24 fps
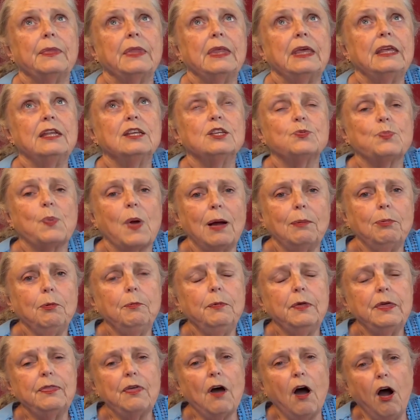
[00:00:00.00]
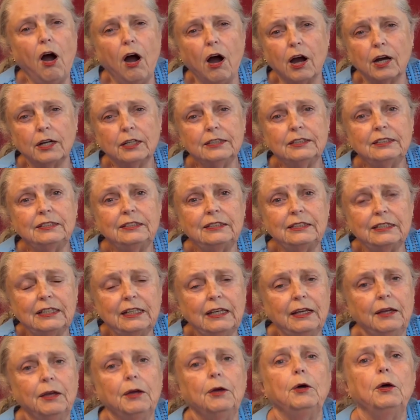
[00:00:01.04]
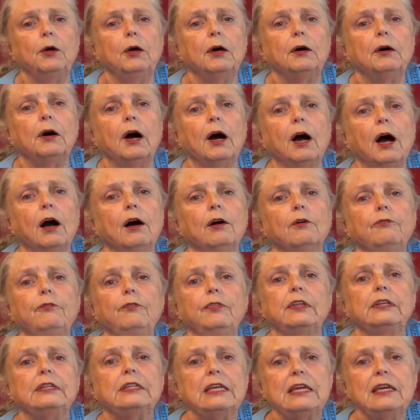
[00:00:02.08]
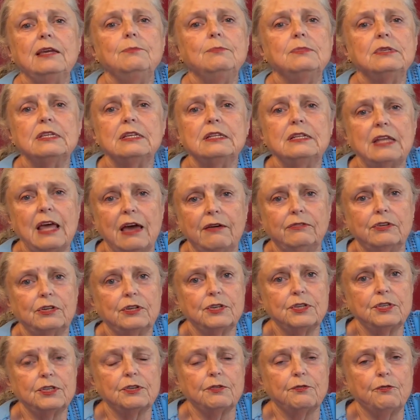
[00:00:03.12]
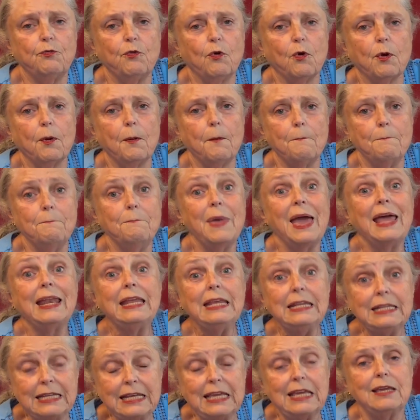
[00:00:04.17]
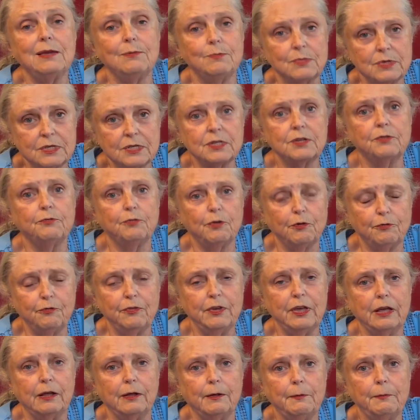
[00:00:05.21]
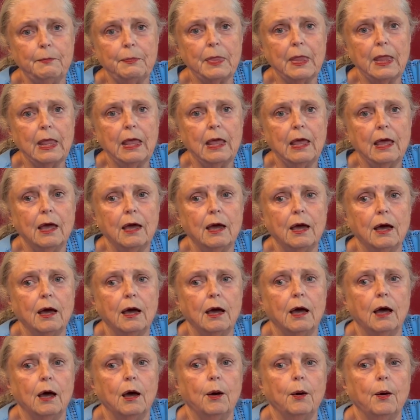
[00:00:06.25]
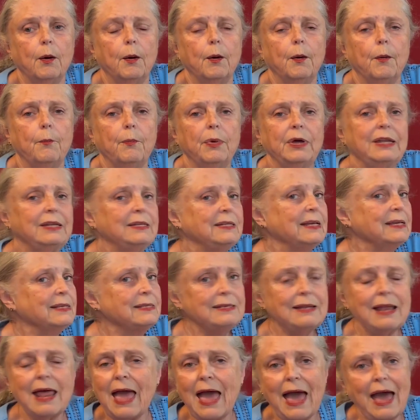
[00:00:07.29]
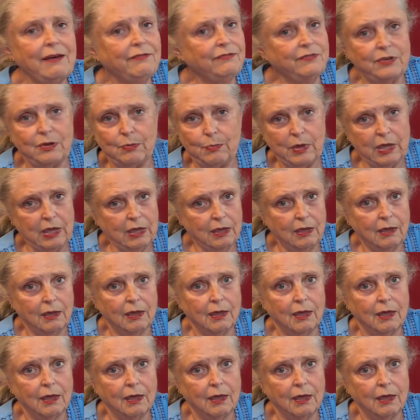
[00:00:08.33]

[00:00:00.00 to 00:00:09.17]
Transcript: It is probably the hardest of the team's endeavors for many teams to fulfill, but it doesn't have to be.